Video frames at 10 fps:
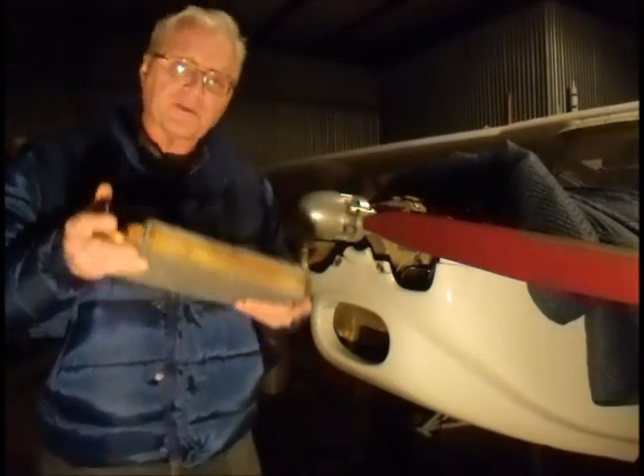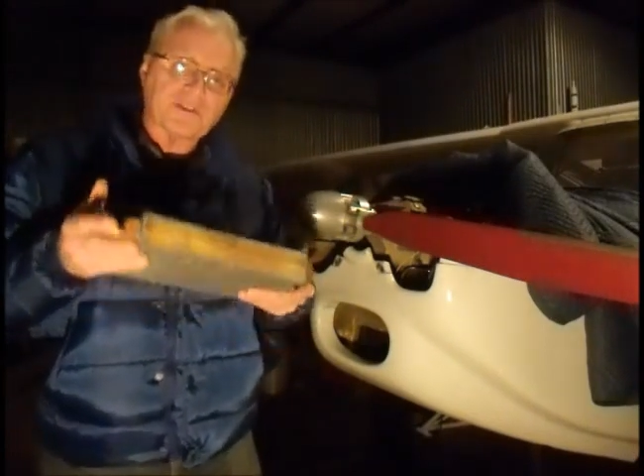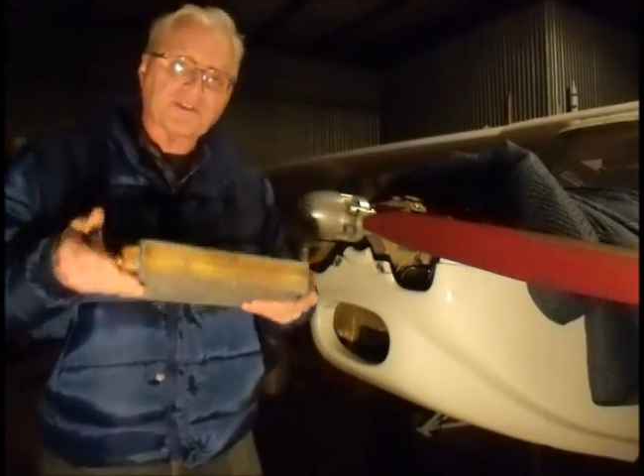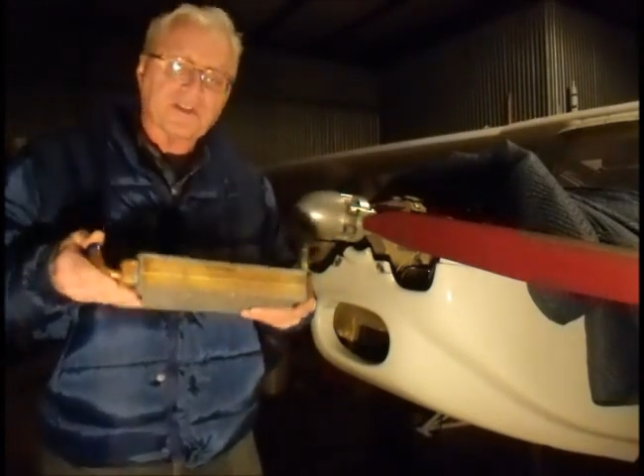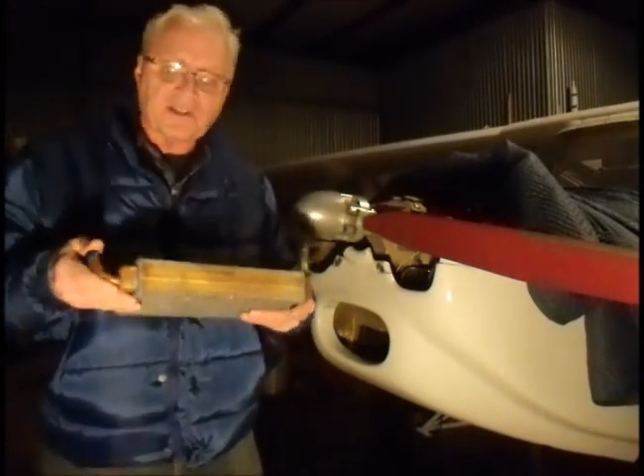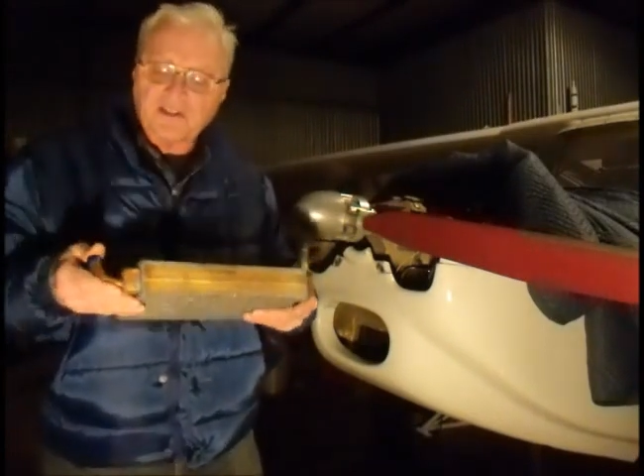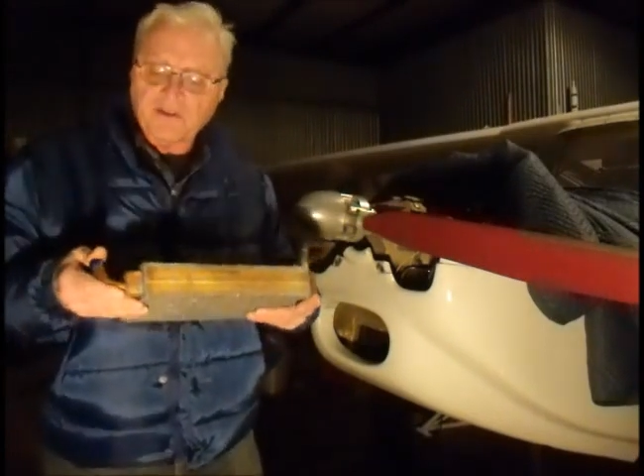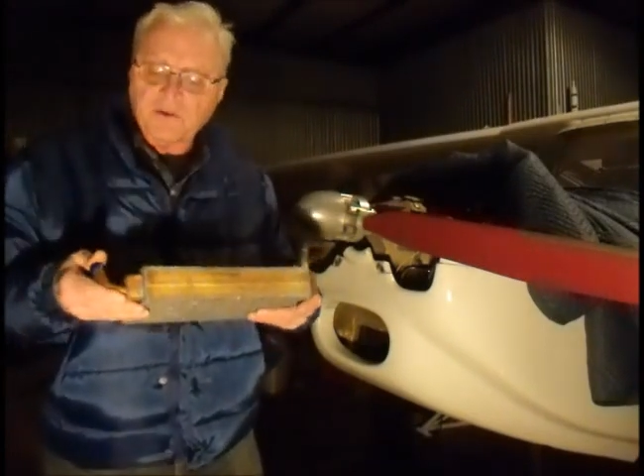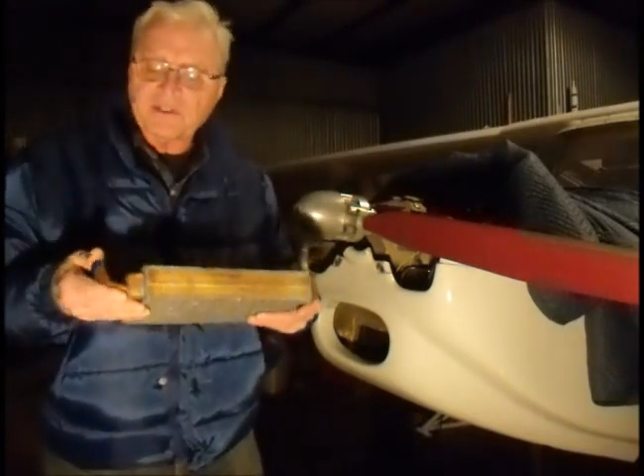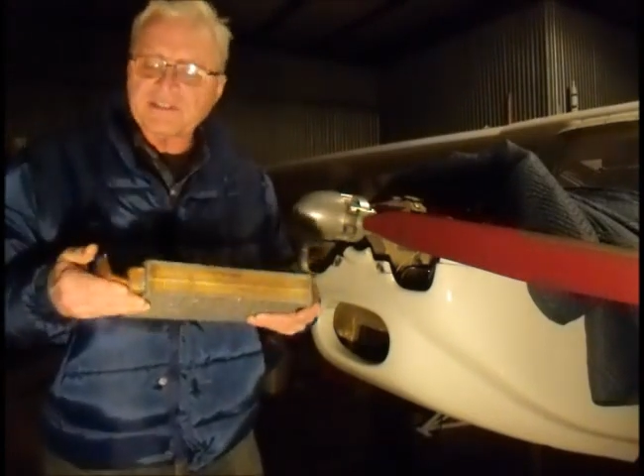
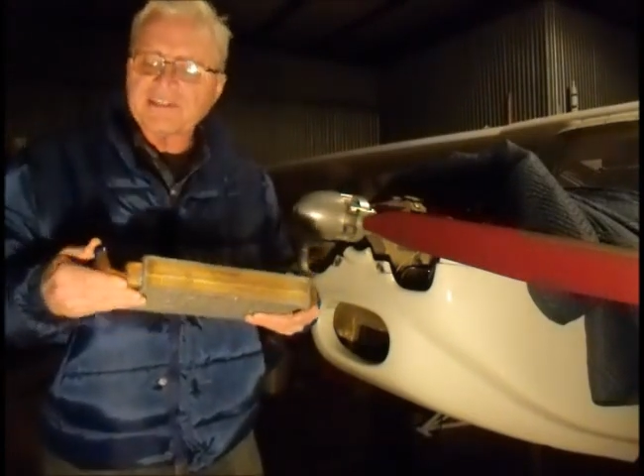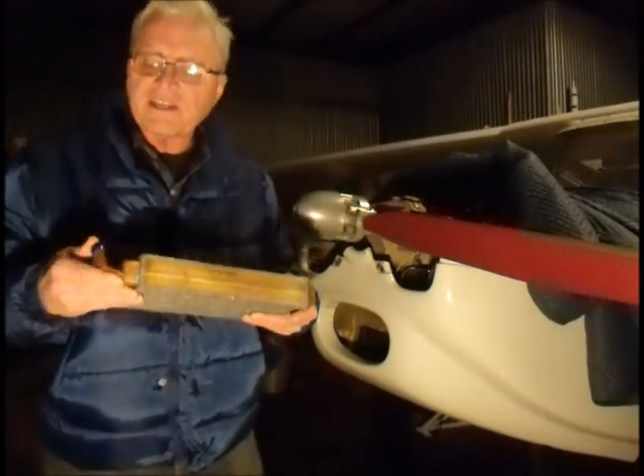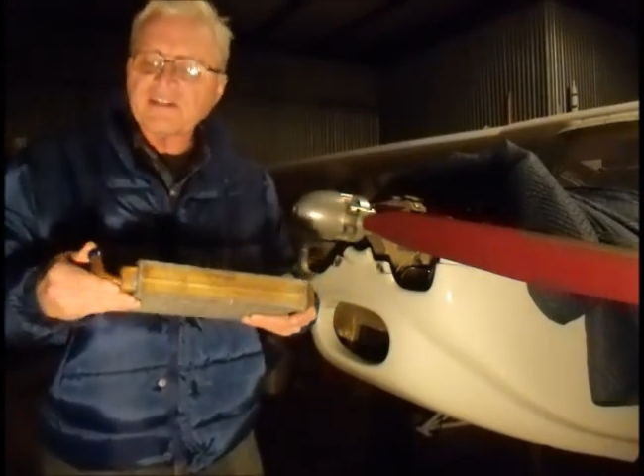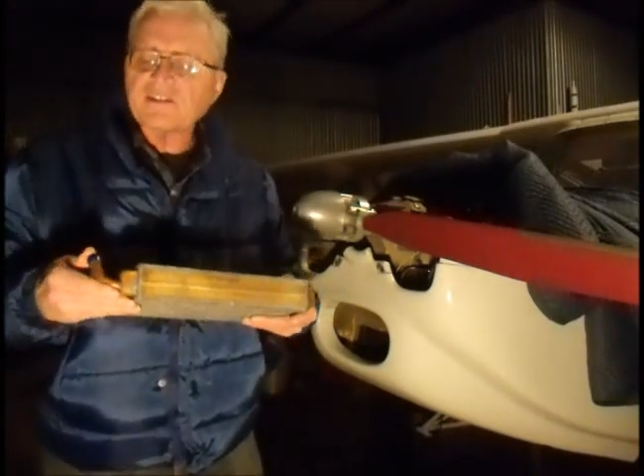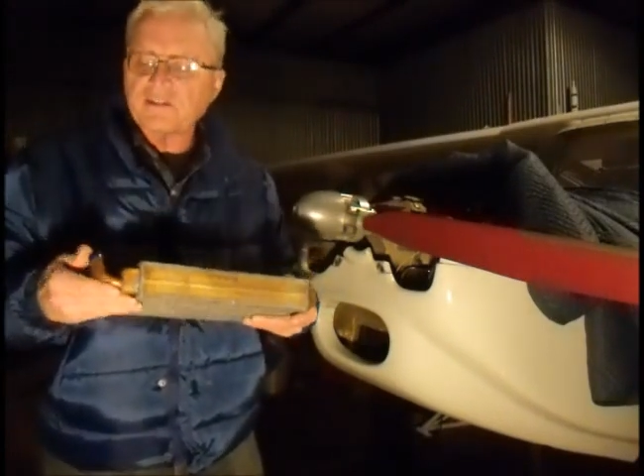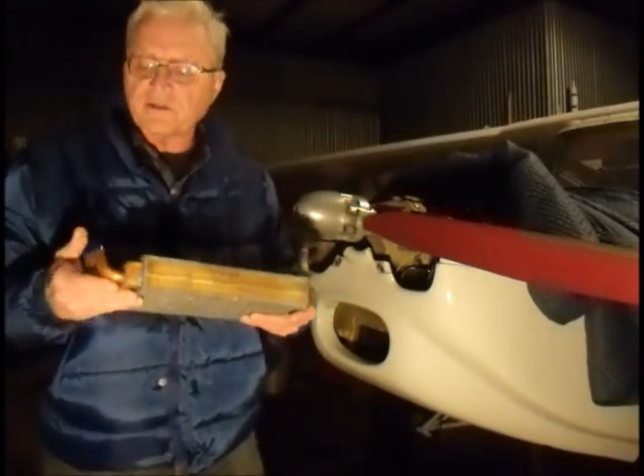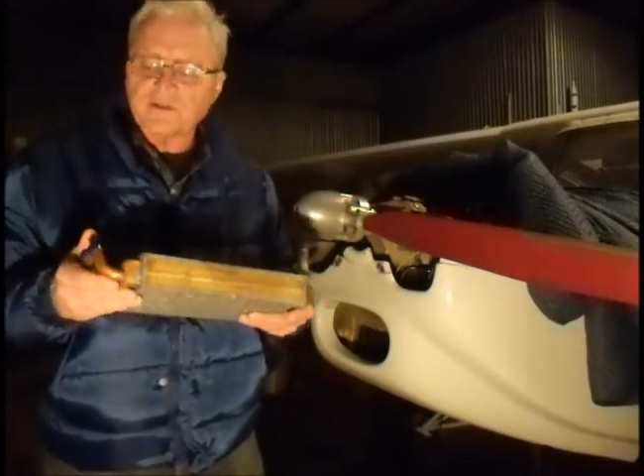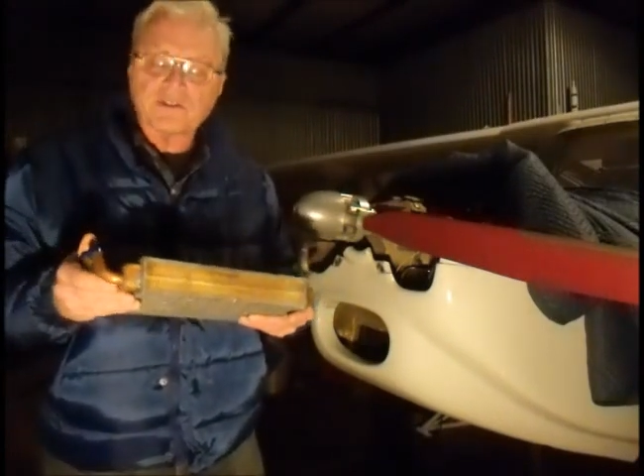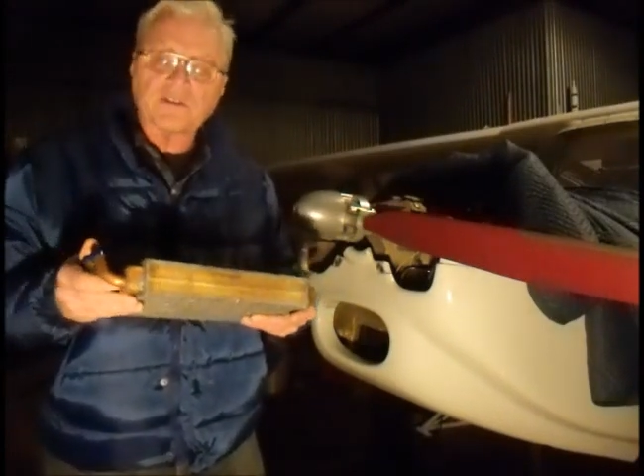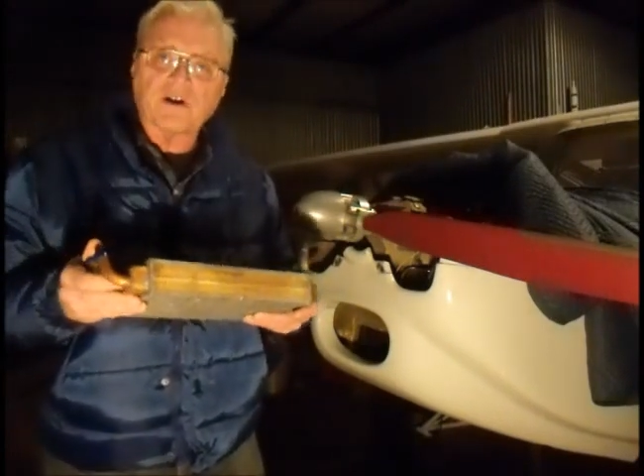intended to
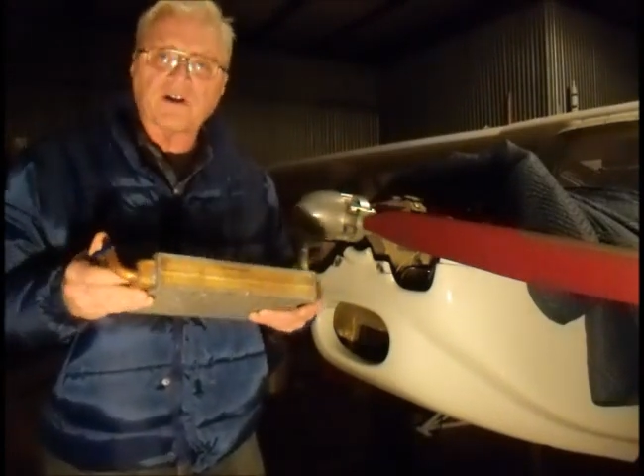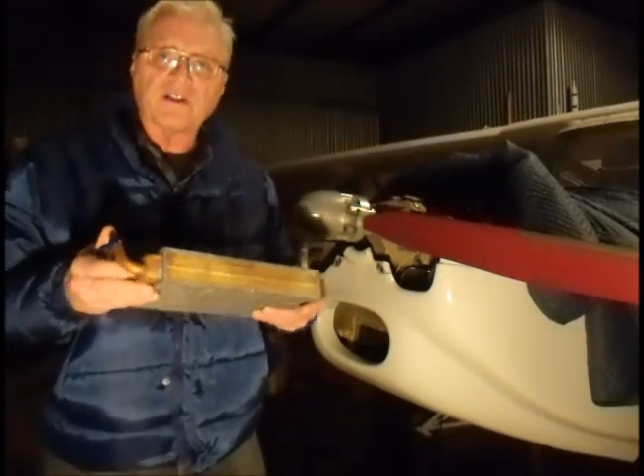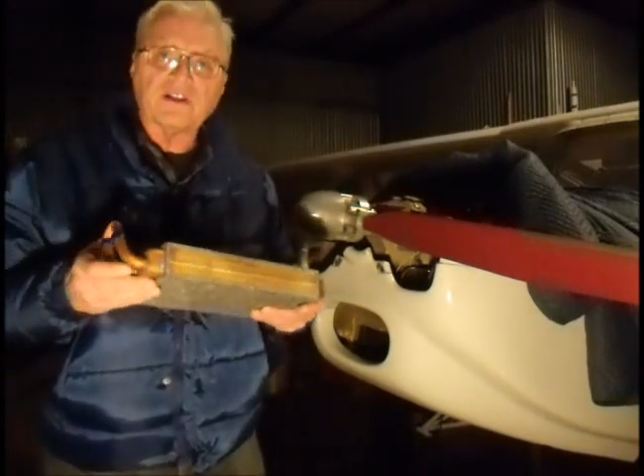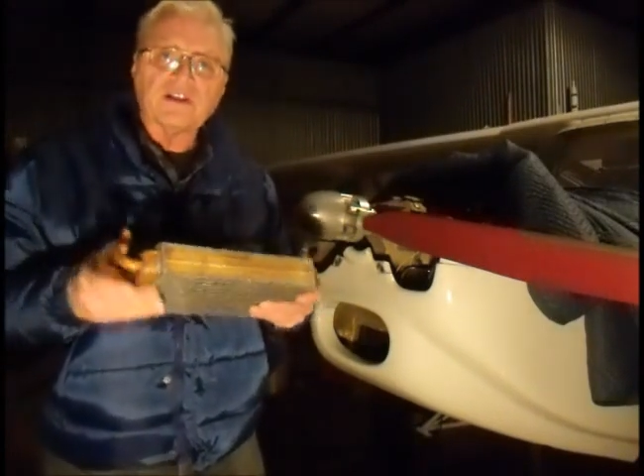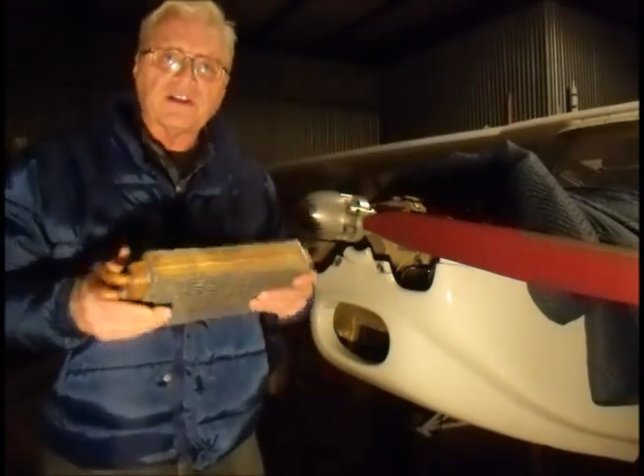install